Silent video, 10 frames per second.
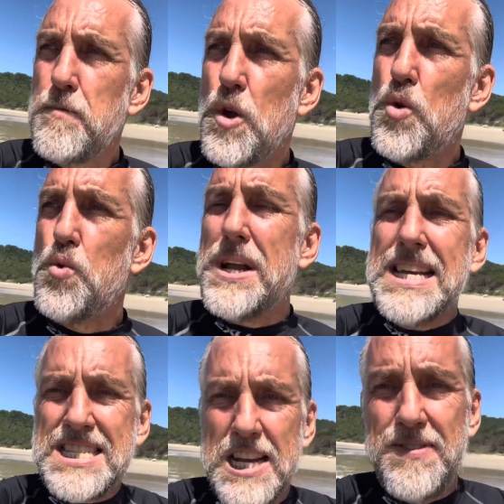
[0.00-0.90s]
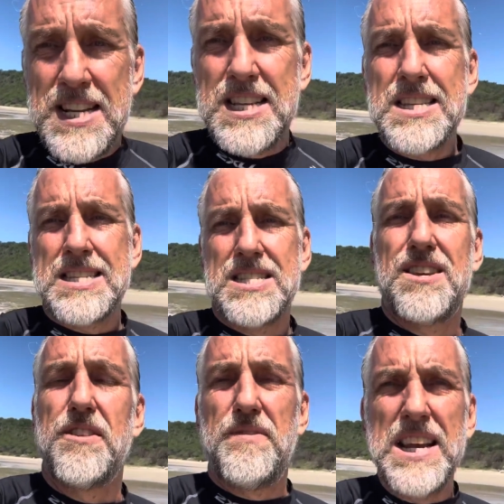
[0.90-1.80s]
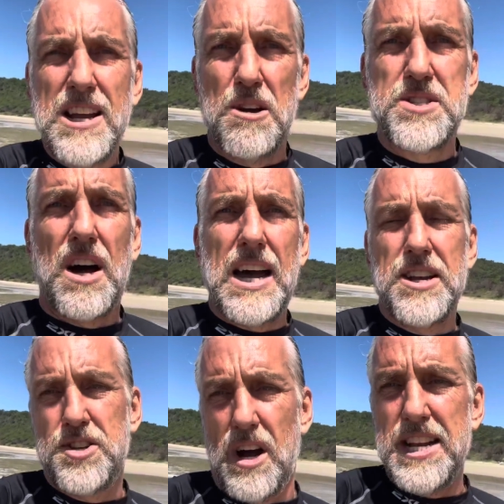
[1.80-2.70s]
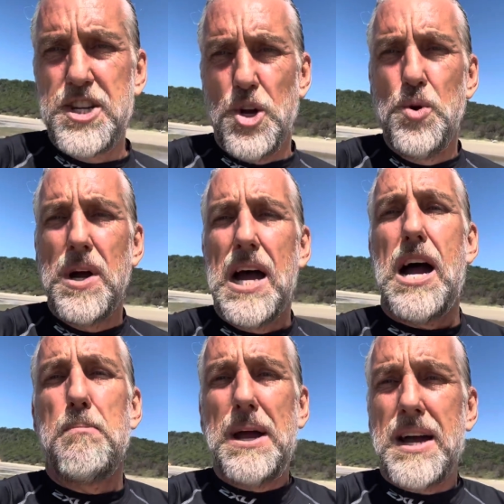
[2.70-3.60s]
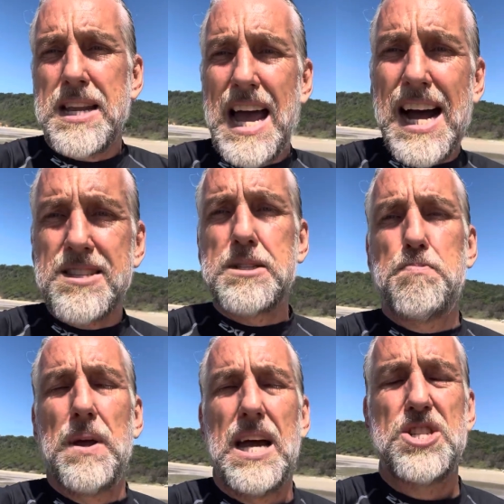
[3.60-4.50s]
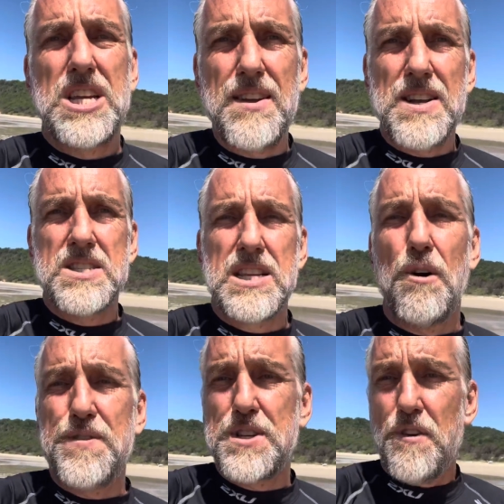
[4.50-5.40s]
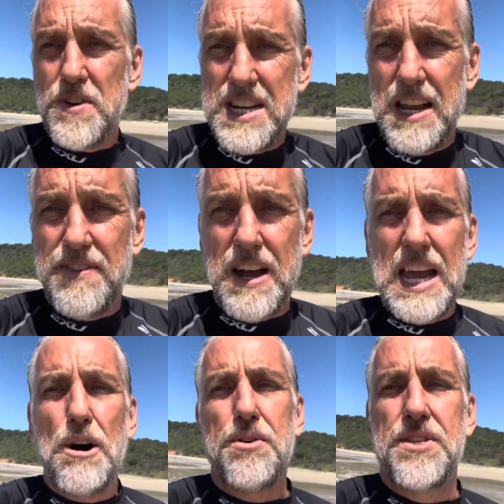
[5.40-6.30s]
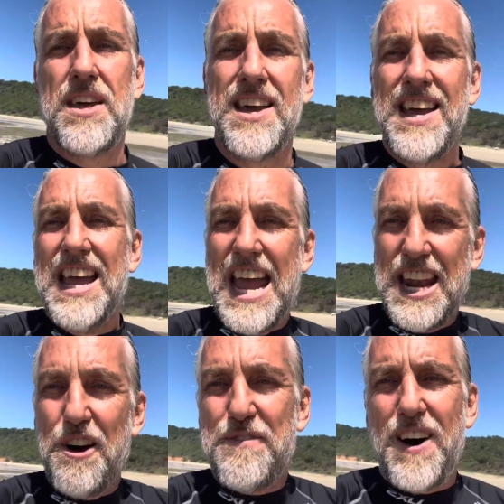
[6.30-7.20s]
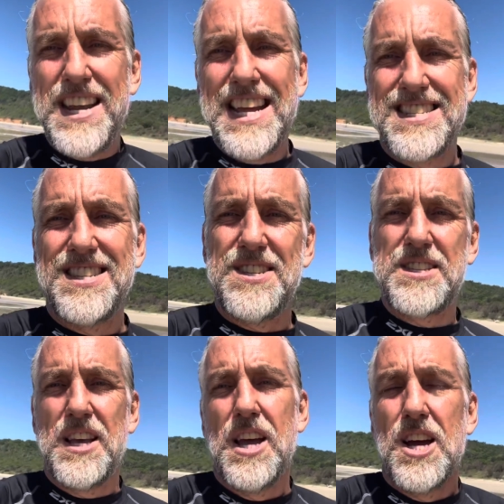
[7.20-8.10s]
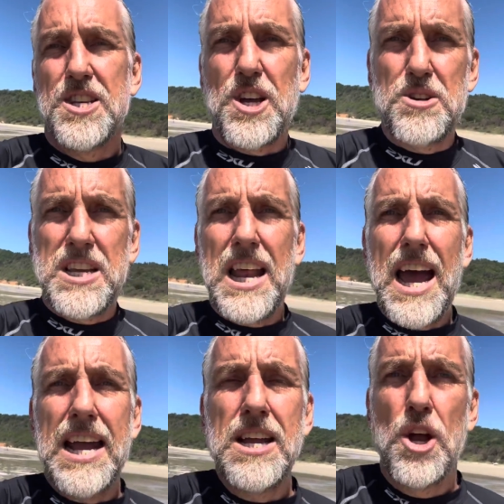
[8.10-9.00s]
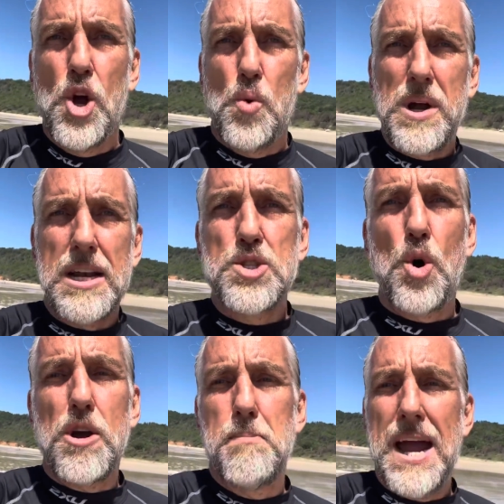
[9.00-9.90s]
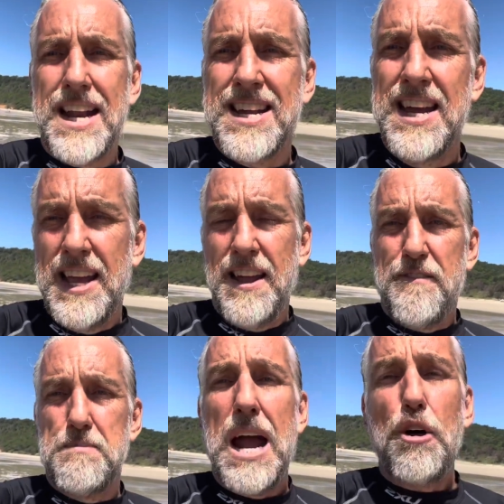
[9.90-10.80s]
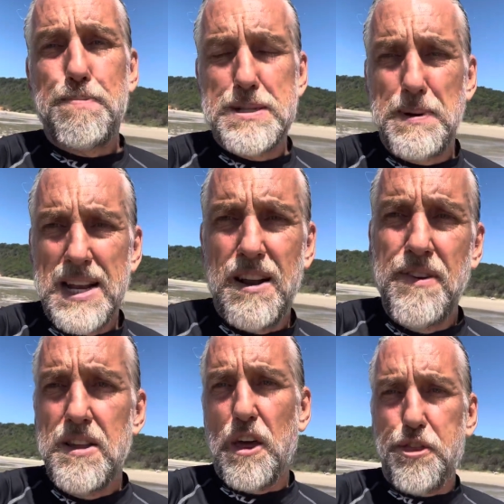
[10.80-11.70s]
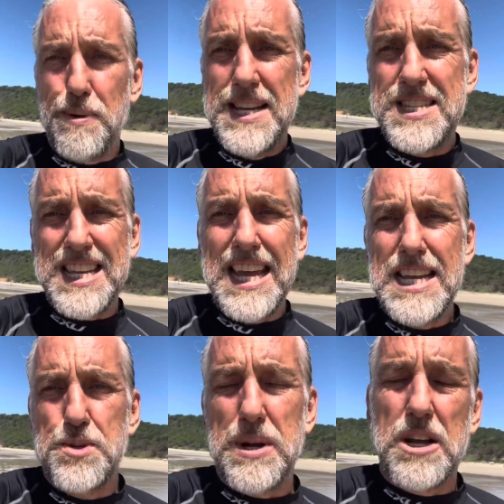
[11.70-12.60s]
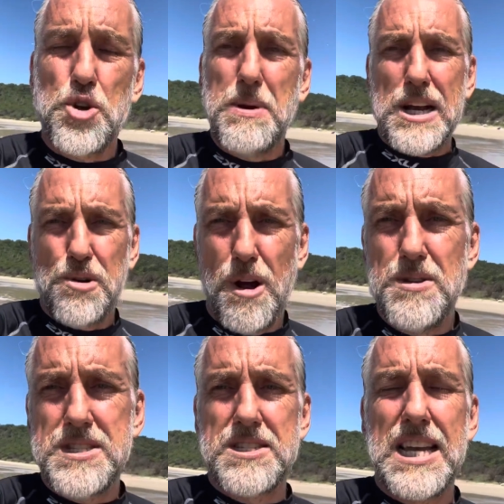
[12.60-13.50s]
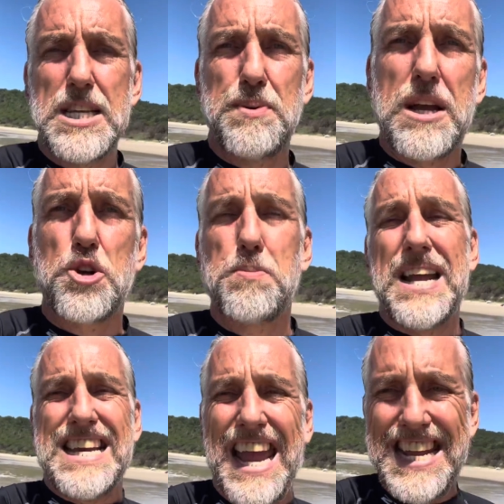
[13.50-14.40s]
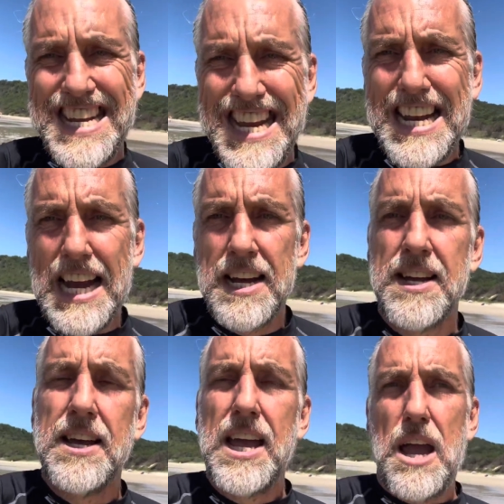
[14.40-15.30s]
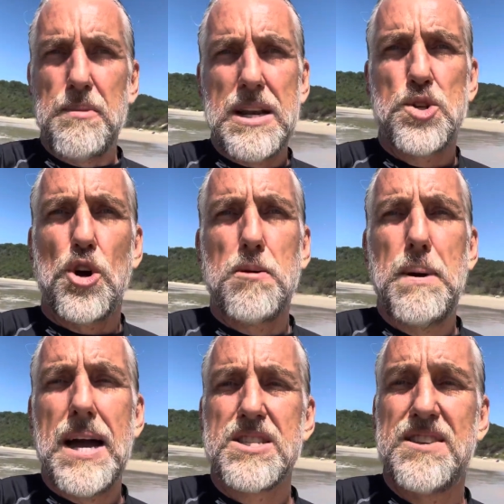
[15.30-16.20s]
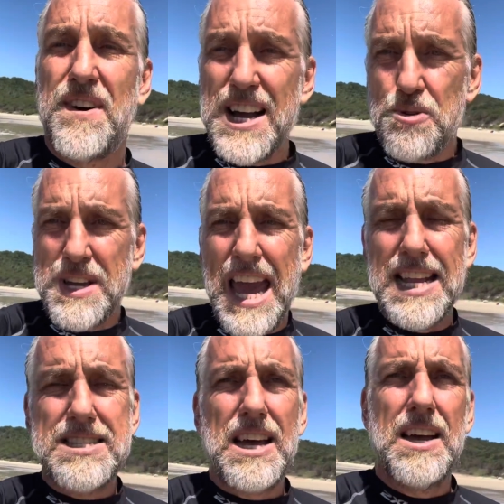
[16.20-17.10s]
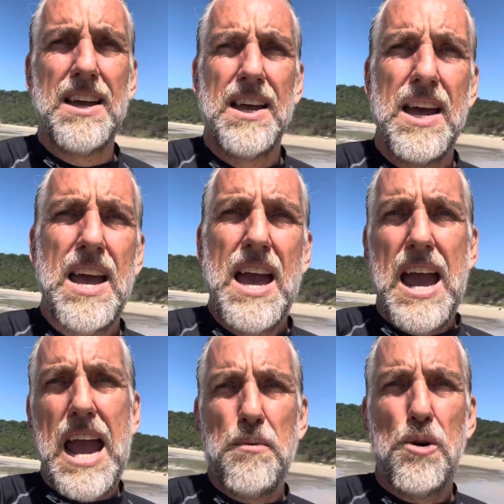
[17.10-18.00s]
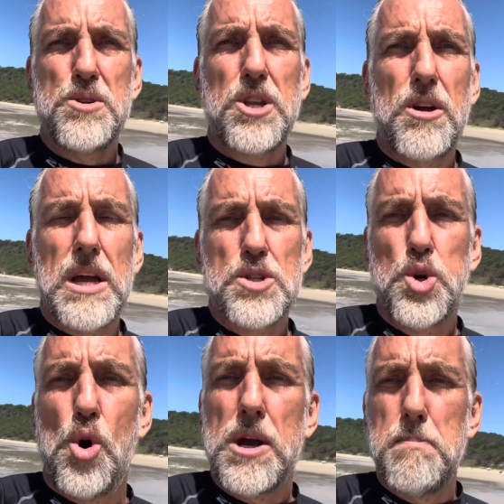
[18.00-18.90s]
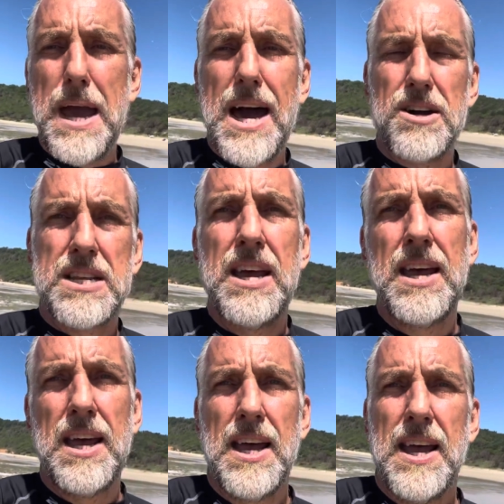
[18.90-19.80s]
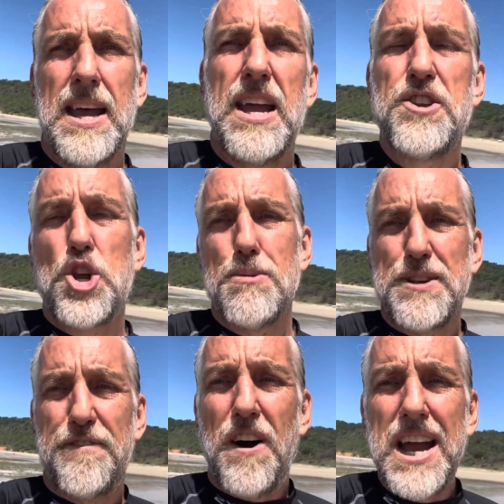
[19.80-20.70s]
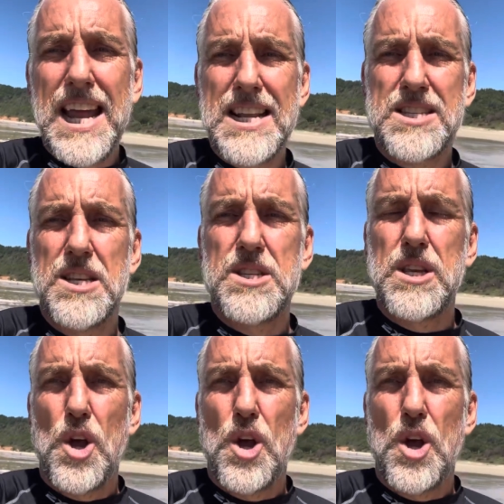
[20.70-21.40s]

reason of existence of the videos I do are about us achieving self-sovereignty of our health and our finances. So today we're going to talk about, from a health perspective, the 3 C's. We're going to talk about Crohn's disease, we're going to talk about Candida, and we're going to talk about cervical cancer. And we're also going to talk about, in terms of finances,